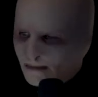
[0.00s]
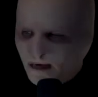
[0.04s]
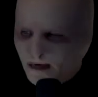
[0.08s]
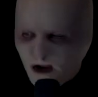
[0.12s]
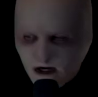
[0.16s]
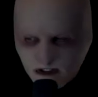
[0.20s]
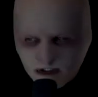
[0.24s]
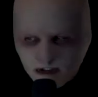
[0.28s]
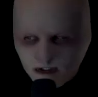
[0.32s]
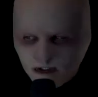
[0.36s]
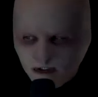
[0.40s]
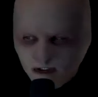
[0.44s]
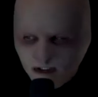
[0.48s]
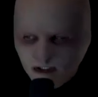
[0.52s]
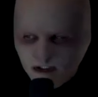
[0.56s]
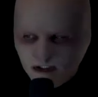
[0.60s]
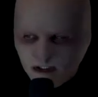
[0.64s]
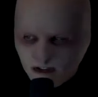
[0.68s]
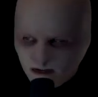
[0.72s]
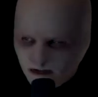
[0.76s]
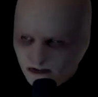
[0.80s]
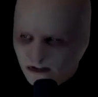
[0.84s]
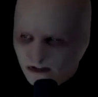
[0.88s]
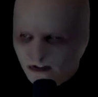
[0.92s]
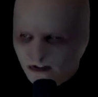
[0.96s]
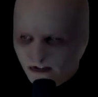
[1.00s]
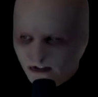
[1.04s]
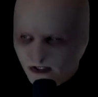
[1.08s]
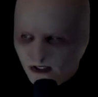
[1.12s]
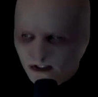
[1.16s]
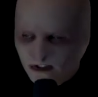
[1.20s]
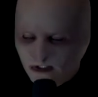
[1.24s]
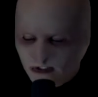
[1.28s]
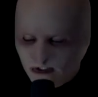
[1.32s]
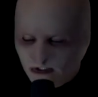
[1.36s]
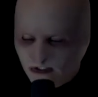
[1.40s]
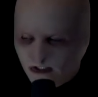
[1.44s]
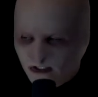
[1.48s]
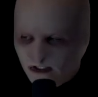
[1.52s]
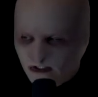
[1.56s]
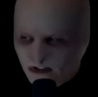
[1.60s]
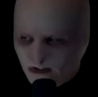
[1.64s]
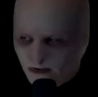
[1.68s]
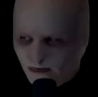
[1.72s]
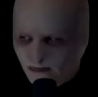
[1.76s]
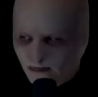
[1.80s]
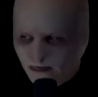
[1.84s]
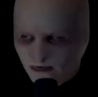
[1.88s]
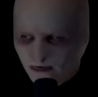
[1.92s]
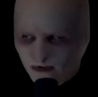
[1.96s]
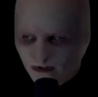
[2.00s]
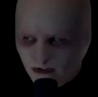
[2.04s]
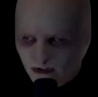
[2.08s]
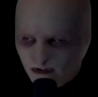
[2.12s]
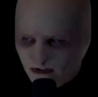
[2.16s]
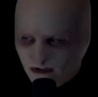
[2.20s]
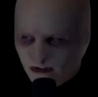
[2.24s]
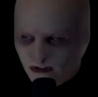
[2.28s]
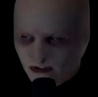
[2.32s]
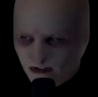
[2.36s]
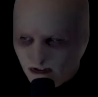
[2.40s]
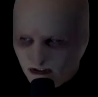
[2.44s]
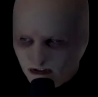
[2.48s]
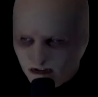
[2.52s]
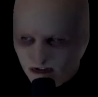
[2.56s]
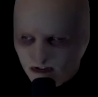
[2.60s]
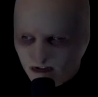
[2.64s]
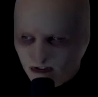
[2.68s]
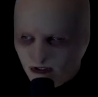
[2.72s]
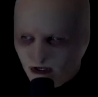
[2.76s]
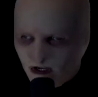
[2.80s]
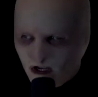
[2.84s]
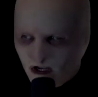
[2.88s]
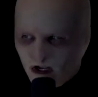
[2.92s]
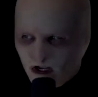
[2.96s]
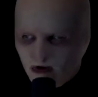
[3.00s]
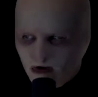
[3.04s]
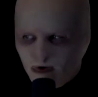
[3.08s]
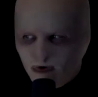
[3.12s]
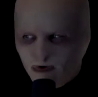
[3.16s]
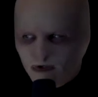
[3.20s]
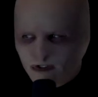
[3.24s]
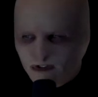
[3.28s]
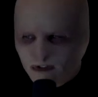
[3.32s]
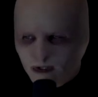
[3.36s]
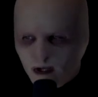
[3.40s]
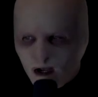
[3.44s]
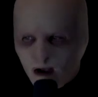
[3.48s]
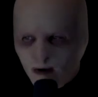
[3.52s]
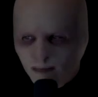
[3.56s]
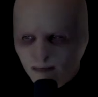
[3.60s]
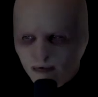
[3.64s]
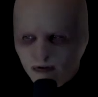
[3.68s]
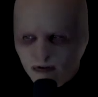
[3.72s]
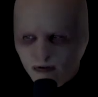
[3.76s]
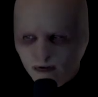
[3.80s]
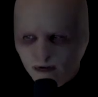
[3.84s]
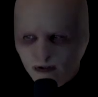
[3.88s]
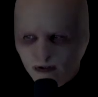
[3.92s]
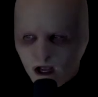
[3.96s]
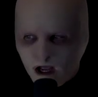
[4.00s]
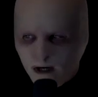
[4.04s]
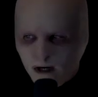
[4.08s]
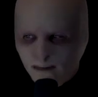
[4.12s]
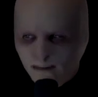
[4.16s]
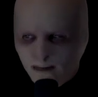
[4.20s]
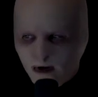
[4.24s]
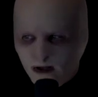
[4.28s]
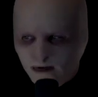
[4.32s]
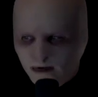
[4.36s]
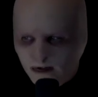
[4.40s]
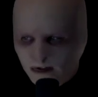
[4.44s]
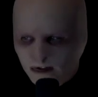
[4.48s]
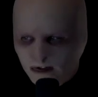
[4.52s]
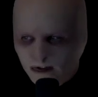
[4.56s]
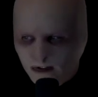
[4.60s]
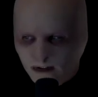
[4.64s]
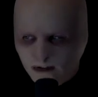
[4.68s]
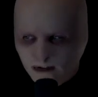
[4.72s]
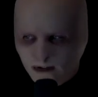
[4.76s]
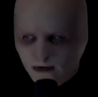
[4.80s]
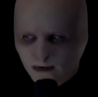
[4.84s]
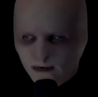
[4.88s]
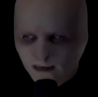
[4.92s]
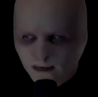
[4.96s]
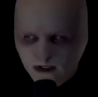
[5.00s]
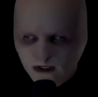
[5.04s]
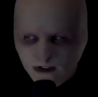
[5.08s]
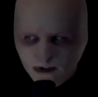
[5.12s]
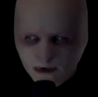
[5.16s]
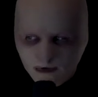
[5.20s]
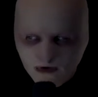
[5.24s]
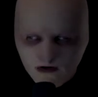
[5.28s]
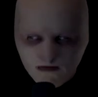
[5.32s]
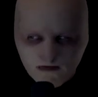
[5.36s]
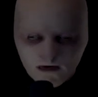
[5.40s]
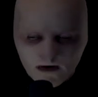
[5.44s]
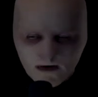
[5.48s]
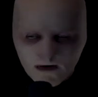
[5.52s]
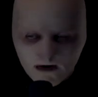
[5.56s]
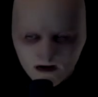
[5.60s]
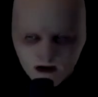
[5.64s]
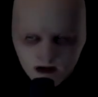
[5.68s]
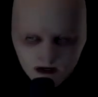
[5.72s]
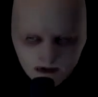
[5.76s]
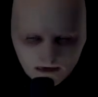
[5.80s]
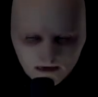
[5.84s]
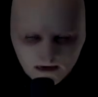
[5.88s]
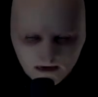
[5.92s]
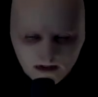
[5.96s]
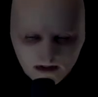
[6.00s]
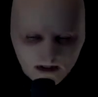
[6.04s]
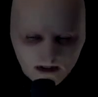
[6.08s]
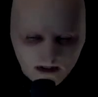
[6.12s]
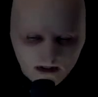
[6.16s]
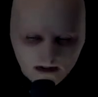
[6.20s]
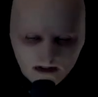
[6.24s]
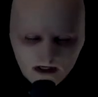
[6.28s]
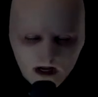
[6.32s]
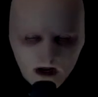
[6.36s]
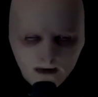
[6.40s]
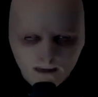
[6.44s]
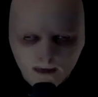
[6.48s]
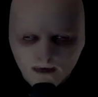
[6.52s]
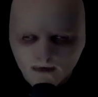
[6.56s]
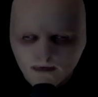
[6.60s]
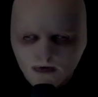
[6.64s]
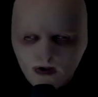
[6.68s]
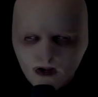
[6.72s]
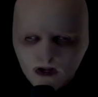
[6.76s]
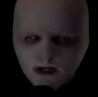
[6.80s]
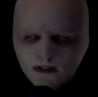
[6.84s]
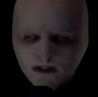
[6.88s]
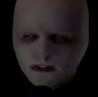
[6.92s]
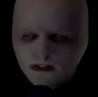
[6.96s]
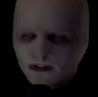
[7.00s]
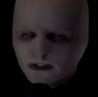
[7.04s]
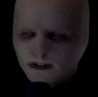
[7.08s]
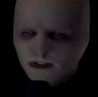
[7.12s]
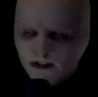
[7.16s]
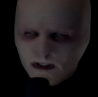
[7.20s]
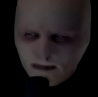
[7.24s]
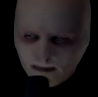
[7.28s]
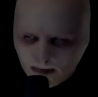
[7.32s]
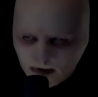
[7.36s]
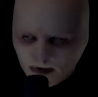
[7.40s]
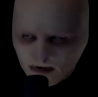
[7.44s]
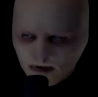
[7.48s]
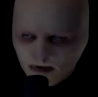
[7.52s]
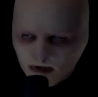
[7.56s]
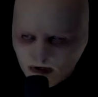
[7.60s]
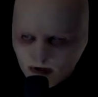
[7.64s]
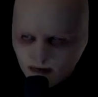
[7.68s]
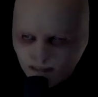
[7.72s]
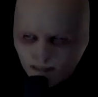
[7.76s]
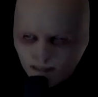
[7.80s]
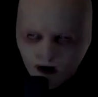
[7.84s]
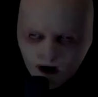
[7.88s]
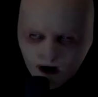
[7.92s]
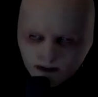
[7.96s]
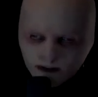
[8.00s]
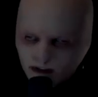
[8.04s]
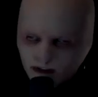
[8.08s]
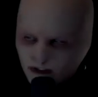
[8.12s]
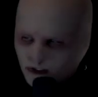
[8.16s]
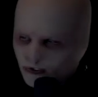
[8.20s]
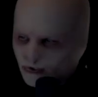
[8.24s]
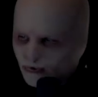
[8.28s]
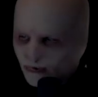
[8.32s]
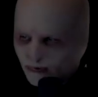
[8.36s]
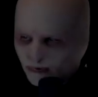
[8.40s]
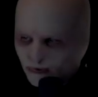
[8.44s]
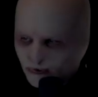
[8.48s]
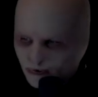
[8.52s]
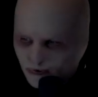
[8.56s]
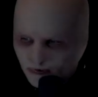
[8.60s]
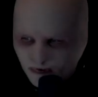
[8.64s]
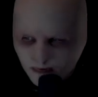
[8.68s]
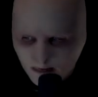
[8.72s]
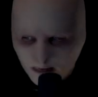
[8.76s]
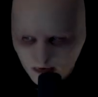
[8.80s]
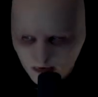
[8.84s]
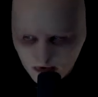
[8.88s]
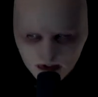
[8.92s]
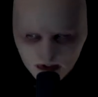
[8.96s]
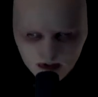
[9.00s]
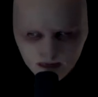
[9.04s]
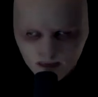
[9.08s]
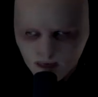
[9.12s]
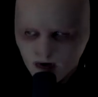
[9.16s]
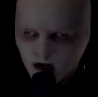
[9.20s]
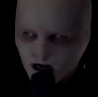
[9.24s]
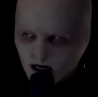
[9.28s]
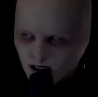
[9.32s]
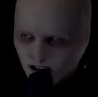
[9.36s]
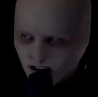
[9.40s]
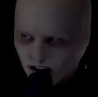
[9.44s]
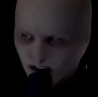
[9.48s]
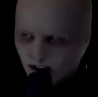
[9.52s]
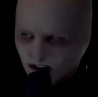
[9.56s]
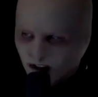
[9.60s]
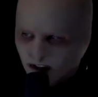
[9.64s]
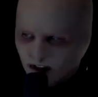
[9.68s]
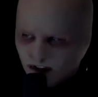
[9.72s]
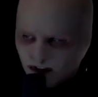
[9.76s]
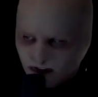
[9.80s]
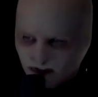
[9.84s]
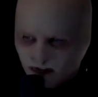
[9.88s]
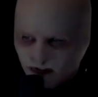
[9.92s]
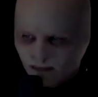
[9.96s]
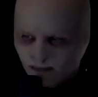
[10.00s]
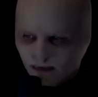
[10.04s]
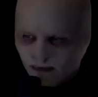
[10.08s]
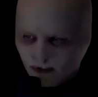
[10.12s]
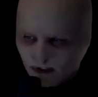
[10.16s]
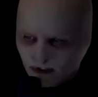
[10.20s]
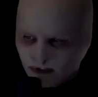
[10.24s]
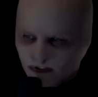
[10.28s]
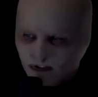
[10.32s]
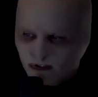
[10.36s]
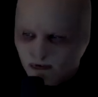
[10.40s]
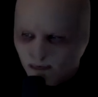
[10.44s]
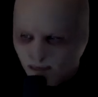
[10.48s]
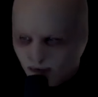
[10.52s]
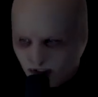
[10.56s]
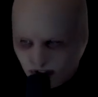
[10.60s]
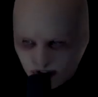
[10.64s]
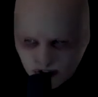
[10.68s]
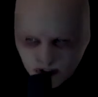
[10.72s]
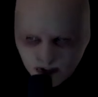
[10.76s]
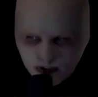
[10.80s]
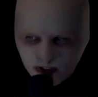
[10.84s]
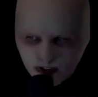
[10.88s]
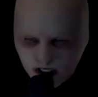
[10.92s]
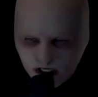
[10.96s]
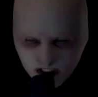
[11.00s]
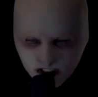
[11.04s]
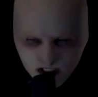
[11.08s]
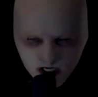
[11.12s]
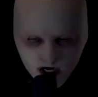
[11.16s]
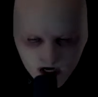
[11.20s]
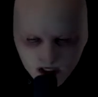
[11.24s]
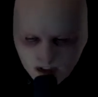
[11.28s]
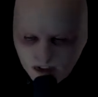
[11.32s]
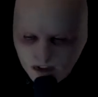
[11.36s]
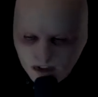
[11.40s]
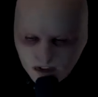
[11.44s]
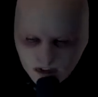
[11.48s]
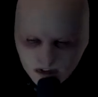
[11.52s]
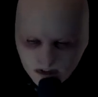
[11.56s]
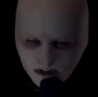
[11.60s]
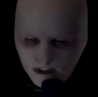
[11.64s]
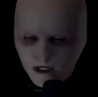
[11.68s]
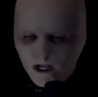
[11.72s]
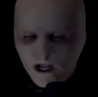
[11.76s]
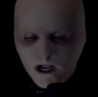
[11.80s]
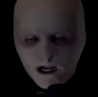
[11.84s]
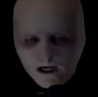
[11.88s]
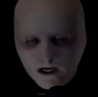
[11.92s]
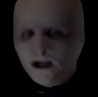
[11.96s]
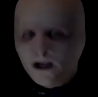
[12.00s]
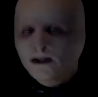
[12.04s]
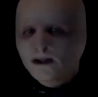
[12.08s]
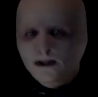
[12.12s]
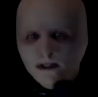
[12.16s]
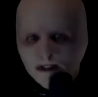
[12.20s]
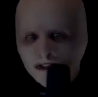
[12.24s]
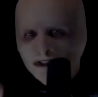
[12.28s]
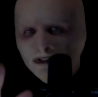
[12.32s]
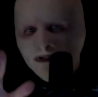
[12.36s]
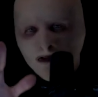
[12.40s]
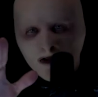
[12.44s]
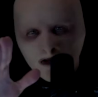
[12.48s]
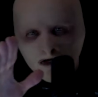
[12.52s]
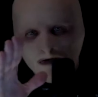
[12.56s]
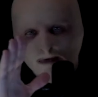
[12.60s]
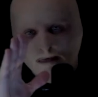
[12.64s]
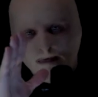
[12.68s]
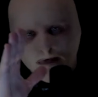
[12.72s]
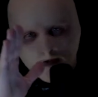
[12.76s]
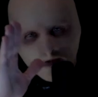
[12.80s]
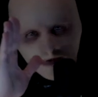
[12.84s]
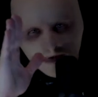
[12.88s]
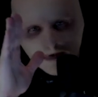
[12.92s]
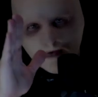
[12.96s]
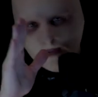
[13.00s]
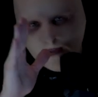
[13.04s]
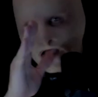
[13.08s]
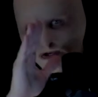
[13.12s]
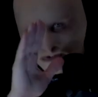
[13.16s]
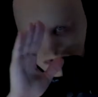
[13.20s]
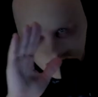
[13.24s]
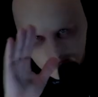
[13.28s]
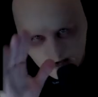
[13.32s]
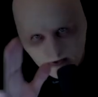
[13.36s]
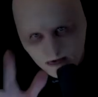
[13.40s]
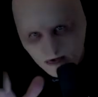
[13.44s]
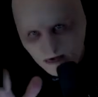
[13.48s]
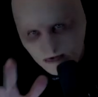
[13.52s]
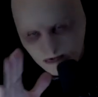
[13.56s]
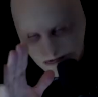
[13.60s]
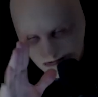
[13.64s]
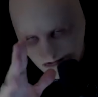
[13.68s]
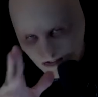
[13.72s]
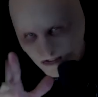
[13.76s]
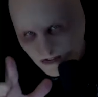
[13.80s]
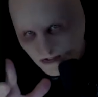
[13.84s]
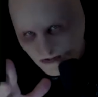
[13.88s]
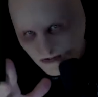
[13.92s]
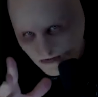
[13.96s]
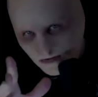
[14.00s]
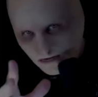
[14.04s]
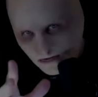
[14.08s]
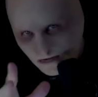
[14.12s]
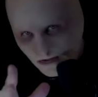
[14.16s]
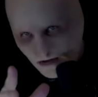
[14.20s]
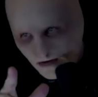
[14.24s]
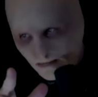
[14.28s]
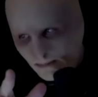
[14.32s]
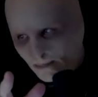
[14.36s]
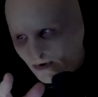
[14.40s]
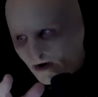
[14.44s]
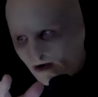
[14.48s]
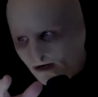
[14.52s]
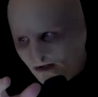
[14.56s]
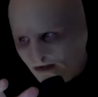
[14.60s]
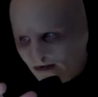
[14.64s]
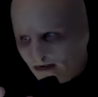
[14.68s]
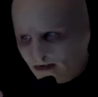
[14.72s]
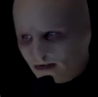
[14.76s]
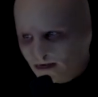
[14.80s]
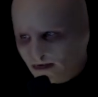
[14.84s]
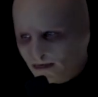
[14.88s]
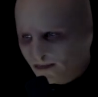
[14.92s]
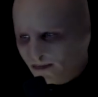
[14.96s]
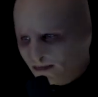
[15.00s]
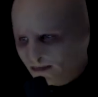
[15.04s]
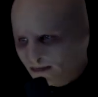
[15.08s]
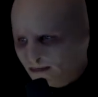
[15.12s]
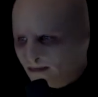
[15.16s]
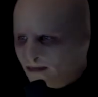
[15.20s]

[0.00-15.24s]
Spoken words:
Basically, intelligence agencies and affiliates use top-of-the-line methods to turn me into a very interesting type of sleeper, mind-controlled super spy, similar to the Manchurian candidates. Again, this is the end of 2013 that I'm writing this.